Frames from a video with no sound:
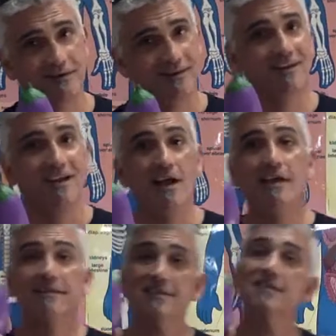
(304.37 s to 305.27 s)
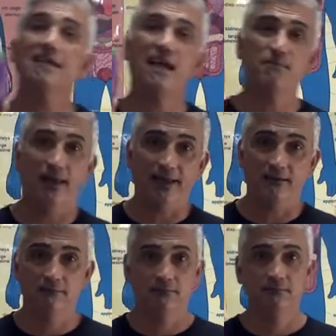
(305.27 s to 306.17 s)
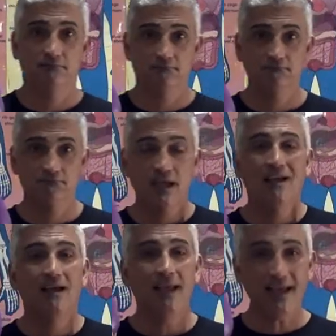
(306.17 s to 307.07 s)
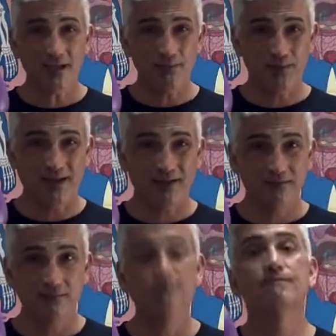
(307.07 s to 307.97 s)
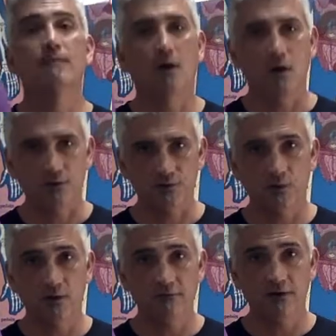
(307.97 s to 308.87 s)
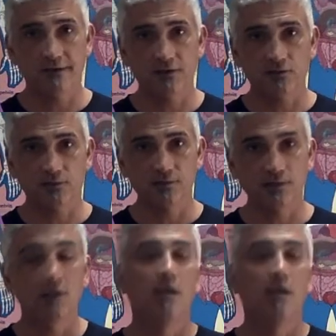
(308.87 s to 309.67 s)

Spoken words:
Okay. This is eggplant. Eggplant, also one of our vegetables.